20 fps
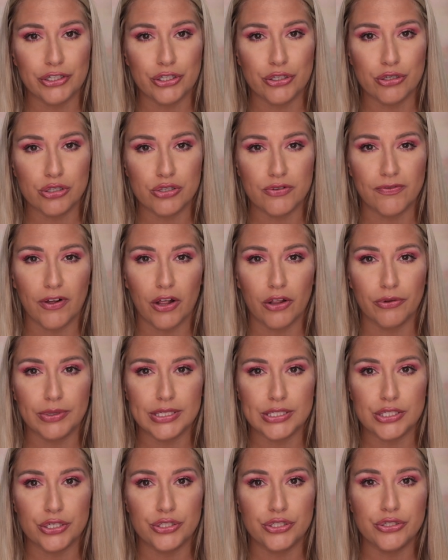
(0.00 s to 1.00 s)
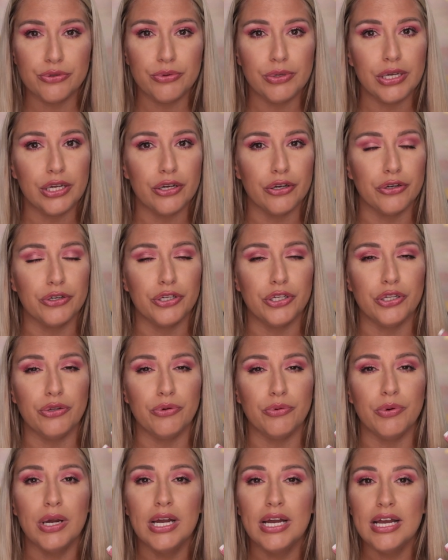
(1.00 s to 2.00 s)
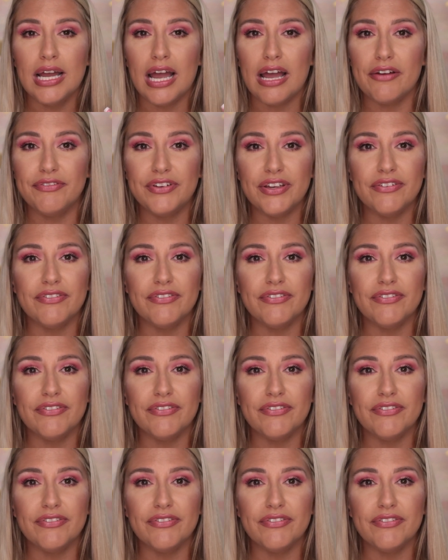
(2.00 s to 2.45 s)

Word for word: huge following to do it or you have